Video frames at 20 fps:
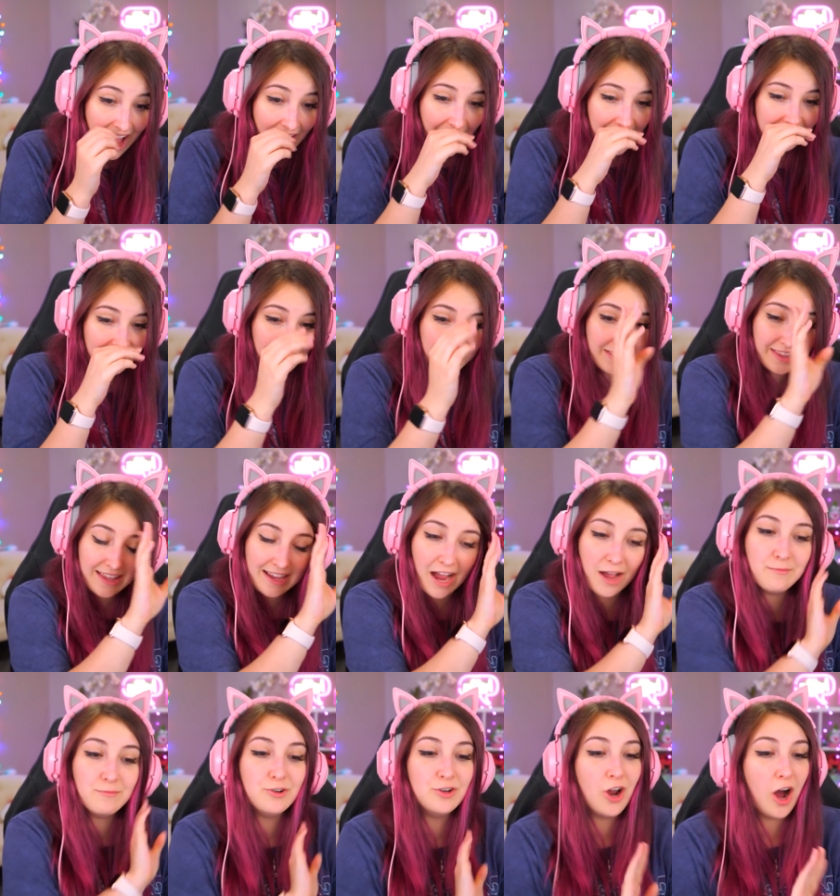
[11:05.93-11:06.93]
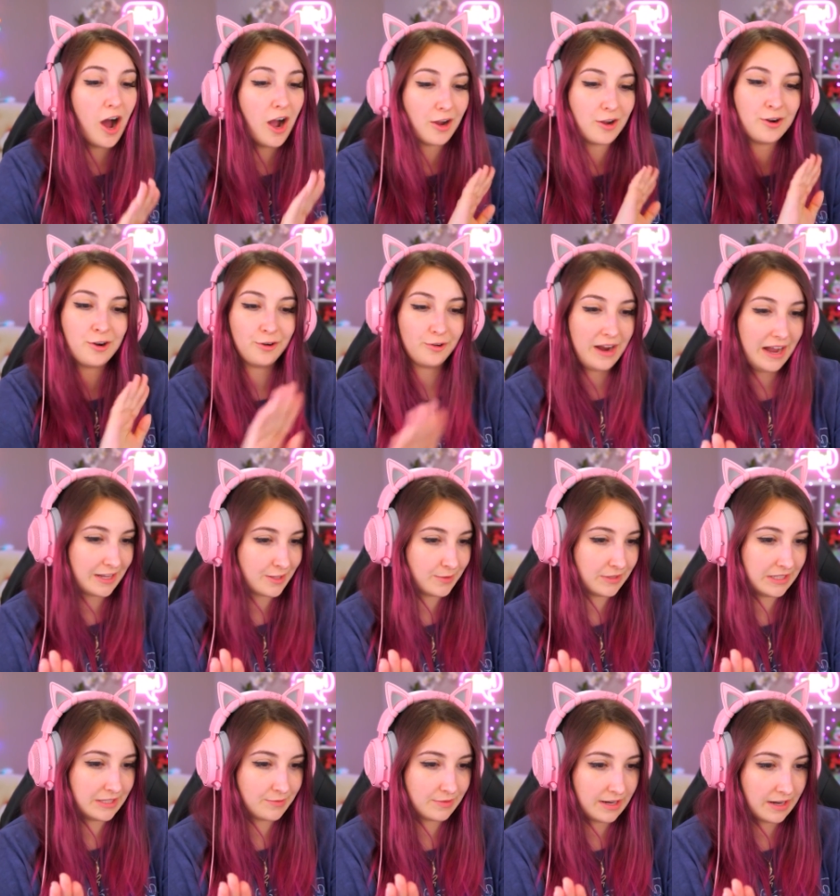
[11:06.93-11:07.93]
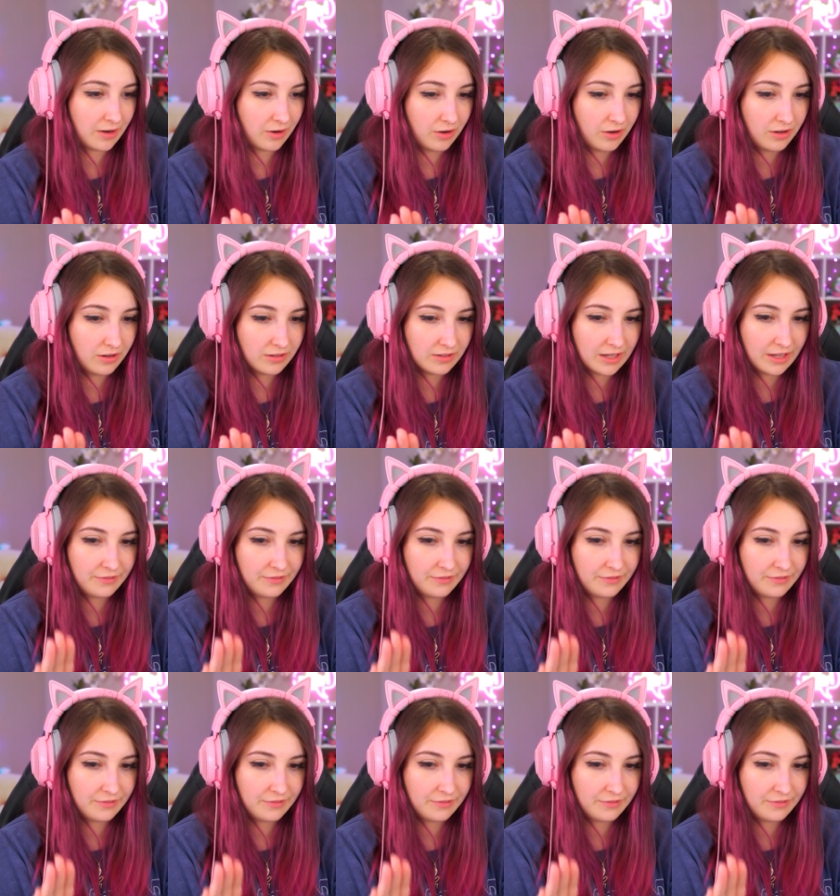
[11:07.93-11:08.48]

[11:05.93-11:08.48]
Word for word: I feel like I'm not correct with this one at all.